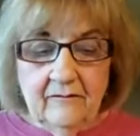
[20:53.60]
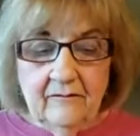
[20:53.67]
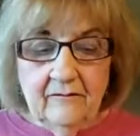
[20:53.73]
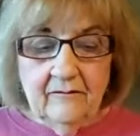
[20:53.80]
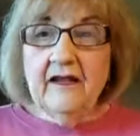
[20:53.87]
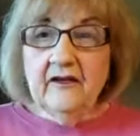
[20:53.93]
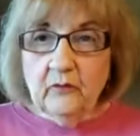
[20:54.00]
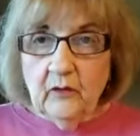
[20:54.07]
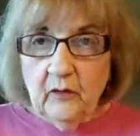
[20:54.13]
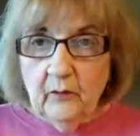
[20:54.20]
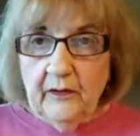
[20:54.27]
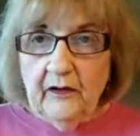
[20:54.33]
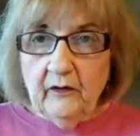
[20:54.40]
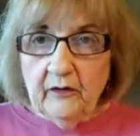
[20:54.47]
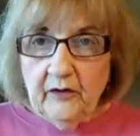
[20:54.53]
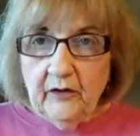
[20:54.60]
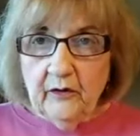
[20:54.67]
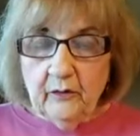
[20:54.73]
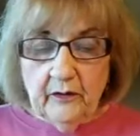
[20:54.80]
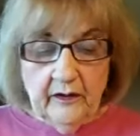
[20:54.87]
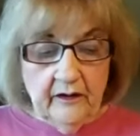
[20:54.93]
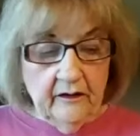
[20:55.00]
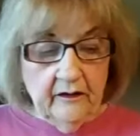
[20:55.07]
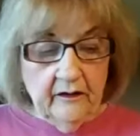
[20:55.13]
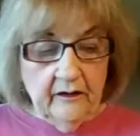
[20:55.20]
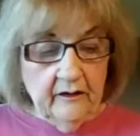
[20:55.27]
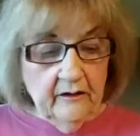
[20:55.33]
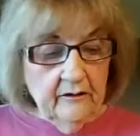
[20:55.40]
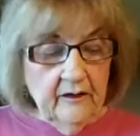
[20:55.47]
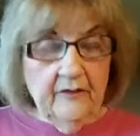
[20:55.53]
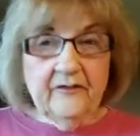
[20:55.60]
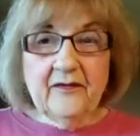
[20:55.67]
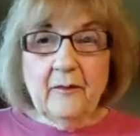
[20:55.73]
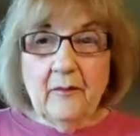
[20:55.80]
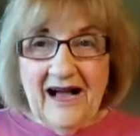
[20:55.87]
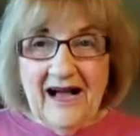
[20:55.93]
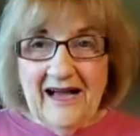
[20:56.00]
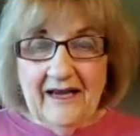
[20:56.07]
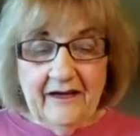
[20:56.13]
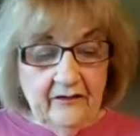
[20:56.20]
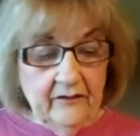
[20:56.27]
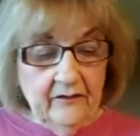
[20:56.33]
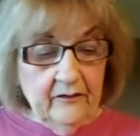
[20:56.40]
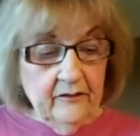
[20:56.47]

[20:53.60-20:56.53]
That is what we are curing, is the mind.